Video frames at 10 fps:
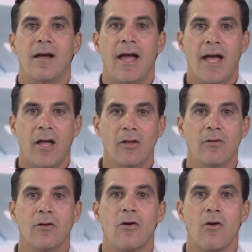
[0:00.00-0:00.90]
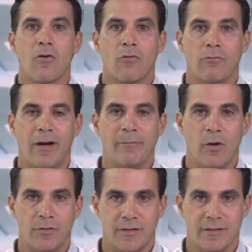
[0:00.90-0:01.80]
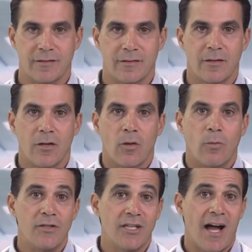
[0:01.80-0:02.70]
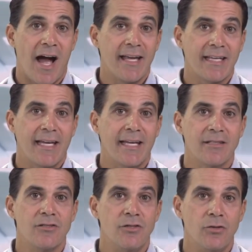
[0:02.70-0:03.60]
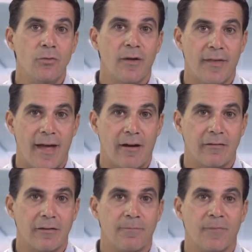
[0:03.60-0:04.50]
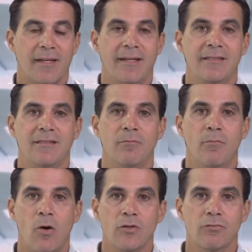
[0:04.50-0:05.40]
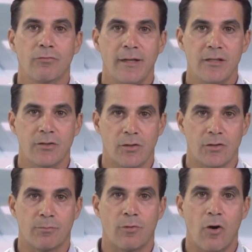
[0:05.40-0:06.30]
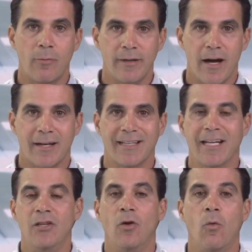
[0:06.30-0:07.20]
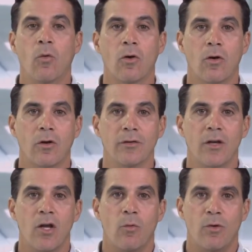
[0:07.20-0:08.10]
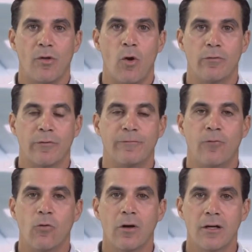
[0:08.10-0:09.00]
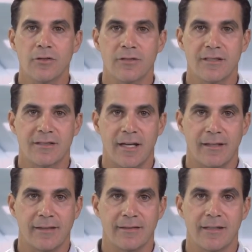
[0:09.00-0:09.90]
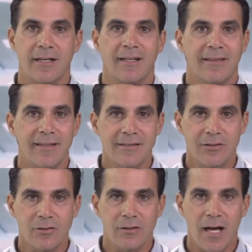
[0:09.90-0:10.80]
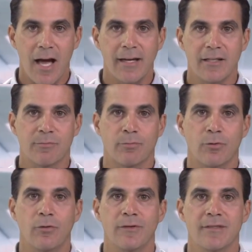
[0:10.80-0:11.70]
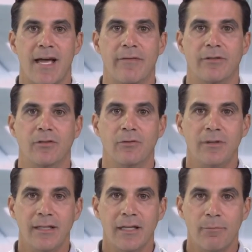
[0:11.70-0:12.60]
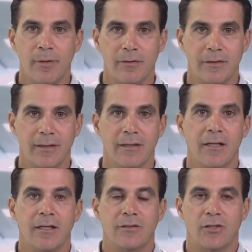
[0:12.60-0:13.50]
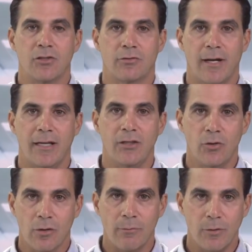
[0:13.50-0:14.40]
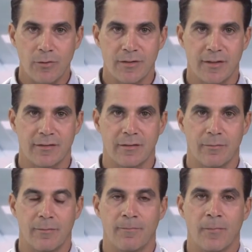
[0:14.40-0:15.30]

L. rhamnosus, which I can't do without, is the most researched probiotic in the world. With over 400 studies, this little guy is proven to have a unique ability to train your immune system.